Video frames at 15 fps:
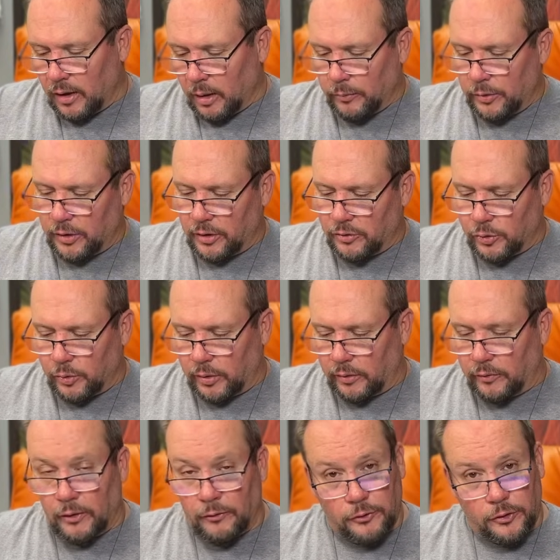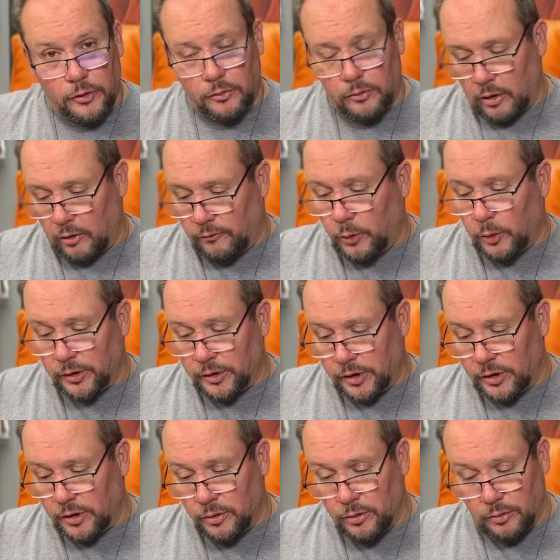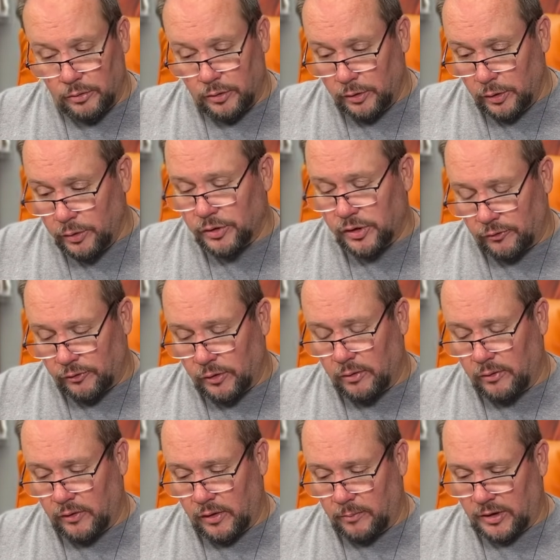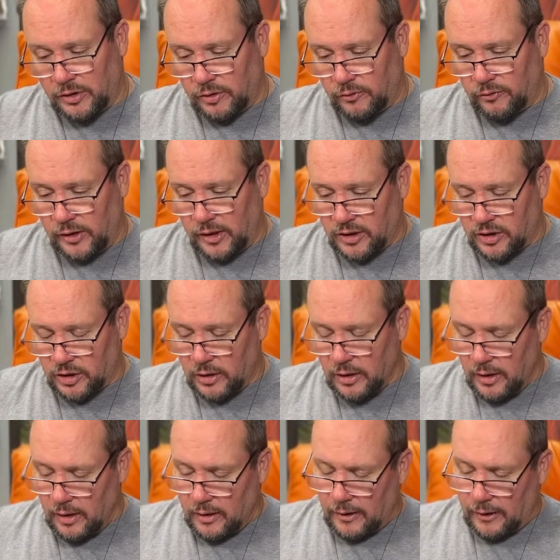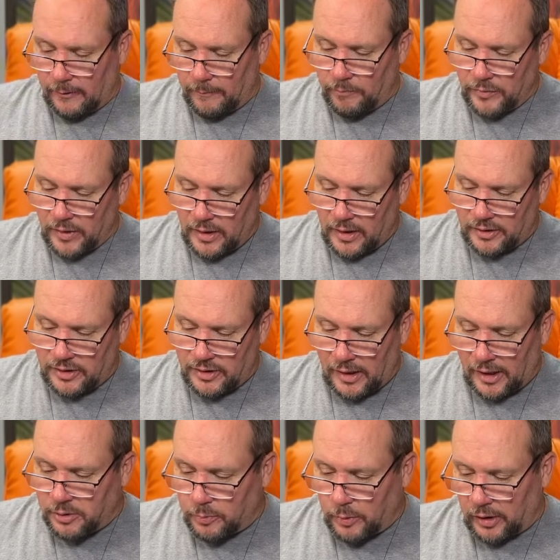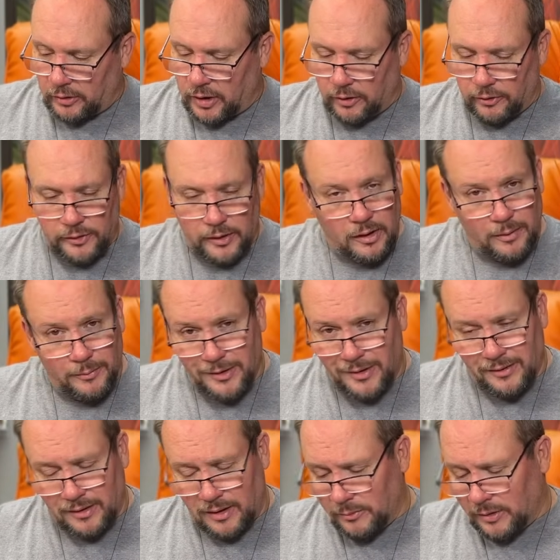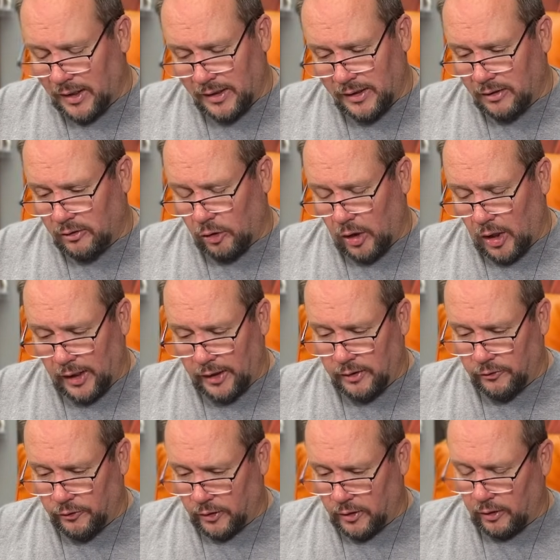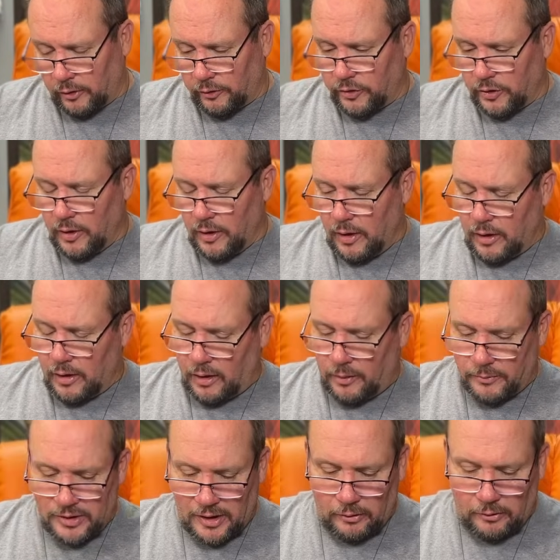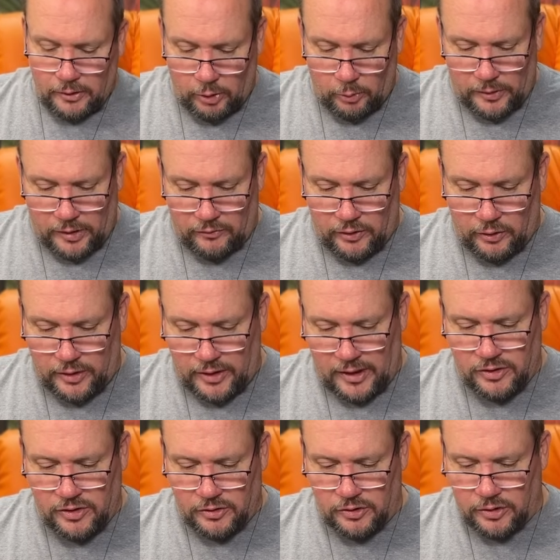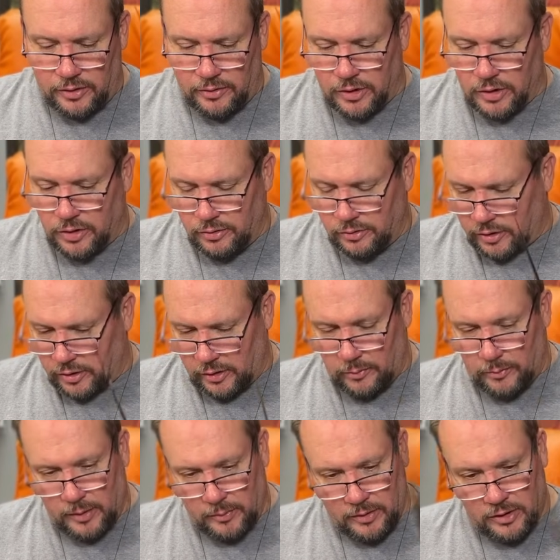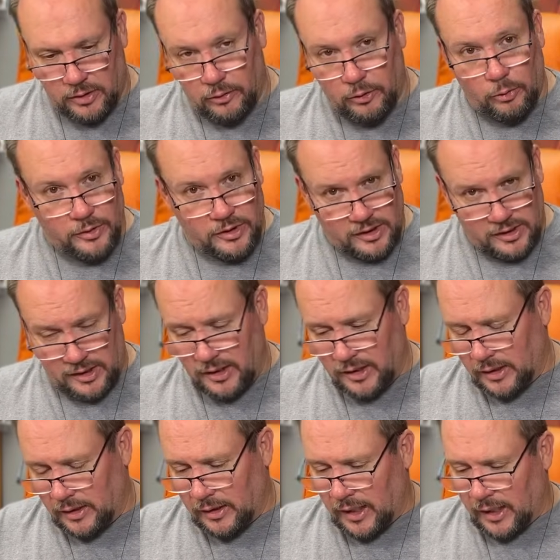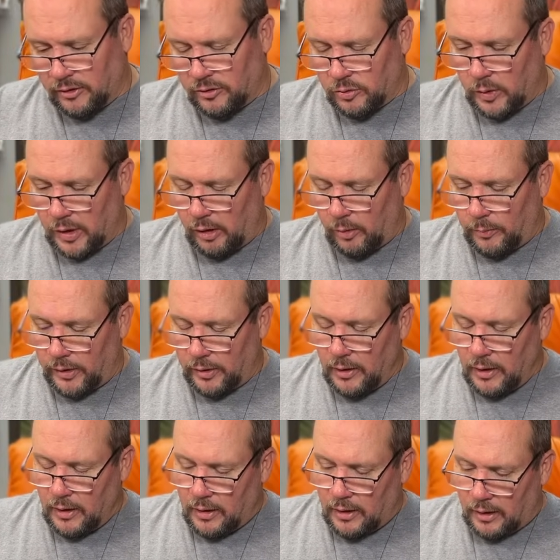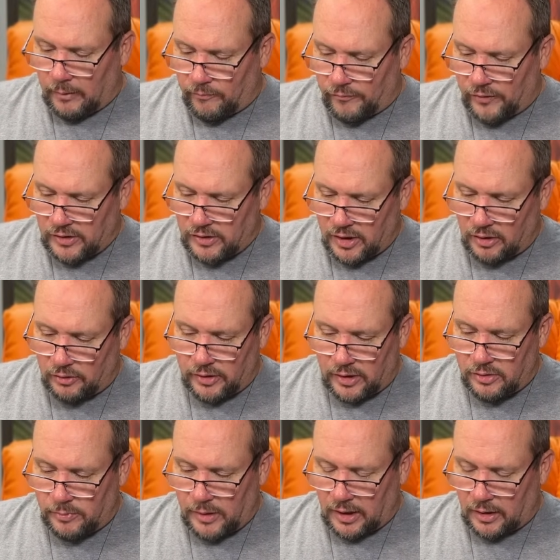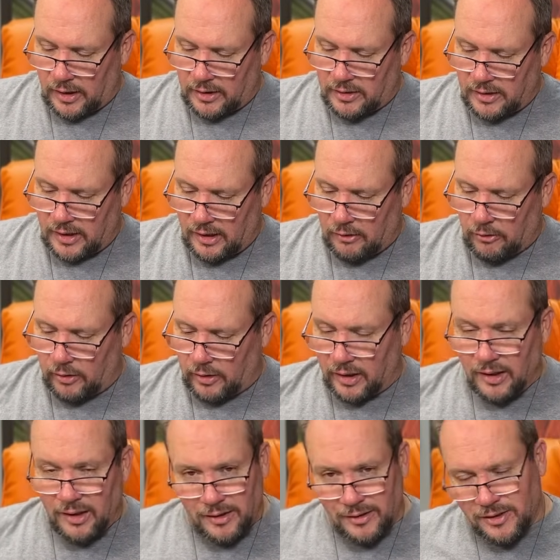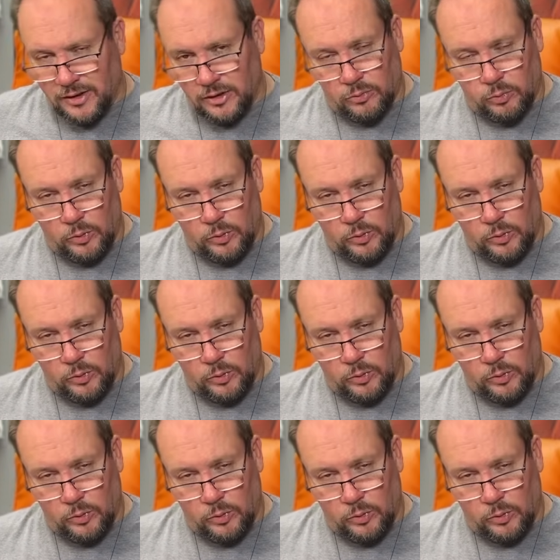you can sort of afford to lose a few of them as you fish. It's a nice brown color. They come dyed in a lot of different colors. It's got a little bit of iridescence to it too, so there may be a little mystique in that as well. But pheasant tail does make a nice tail. Again, it's just